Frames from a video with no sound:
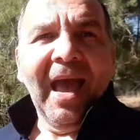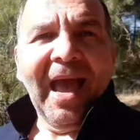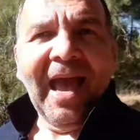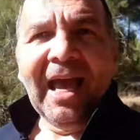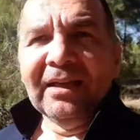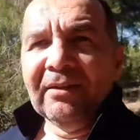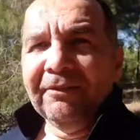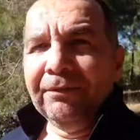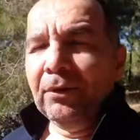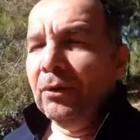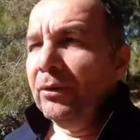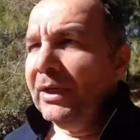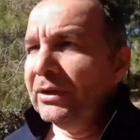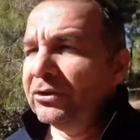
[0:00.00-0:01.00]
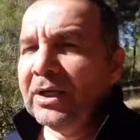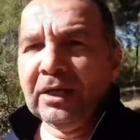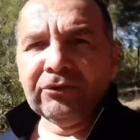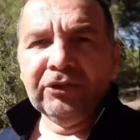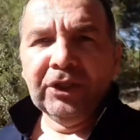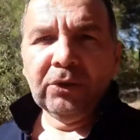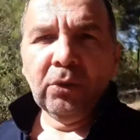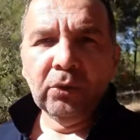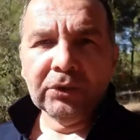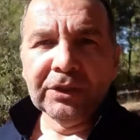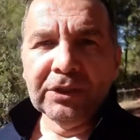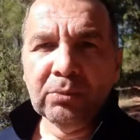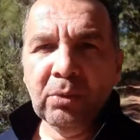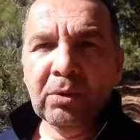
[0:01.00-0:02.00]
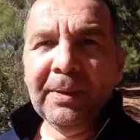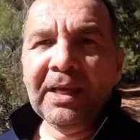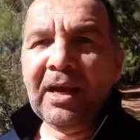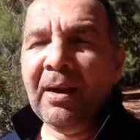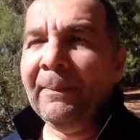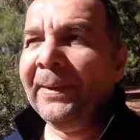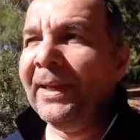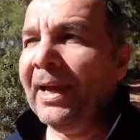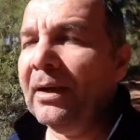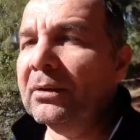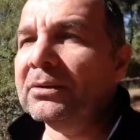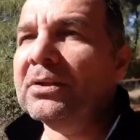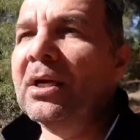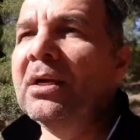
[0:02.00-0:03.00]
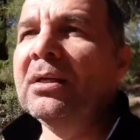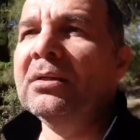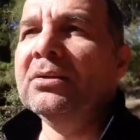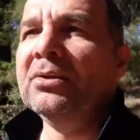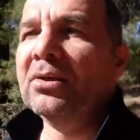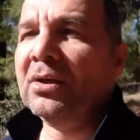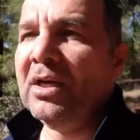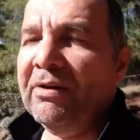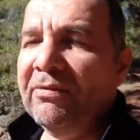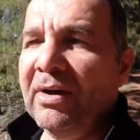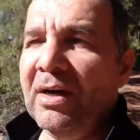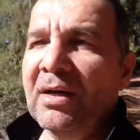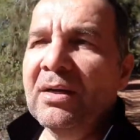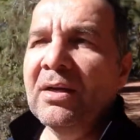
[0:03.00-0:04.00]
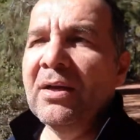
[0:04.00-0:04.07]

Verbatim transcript: And a few introductory courses will be coming out to cover